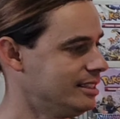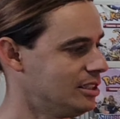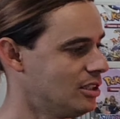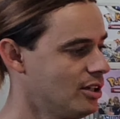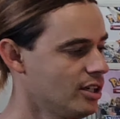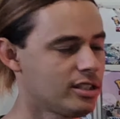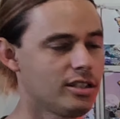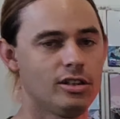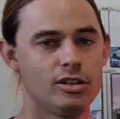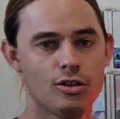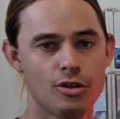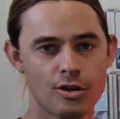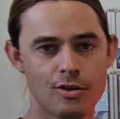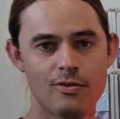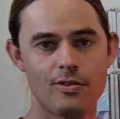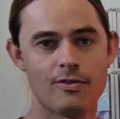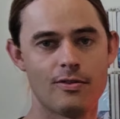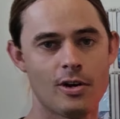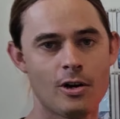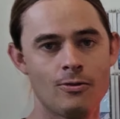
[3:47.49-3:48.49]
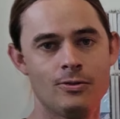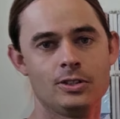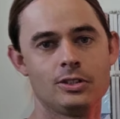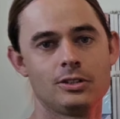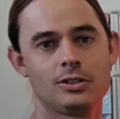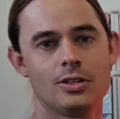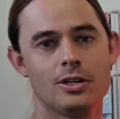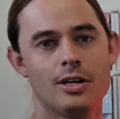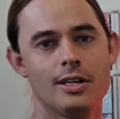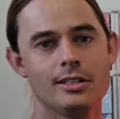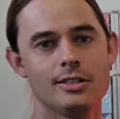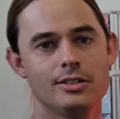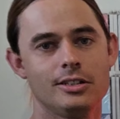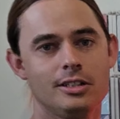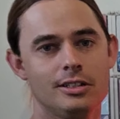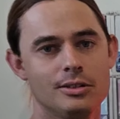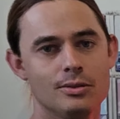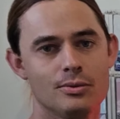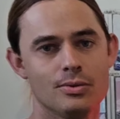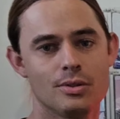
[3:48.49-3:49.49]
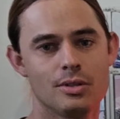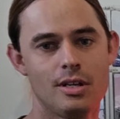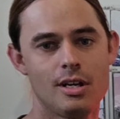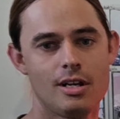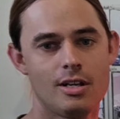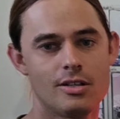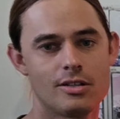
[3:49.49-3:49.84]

Like a lot of Evolving Skies singles.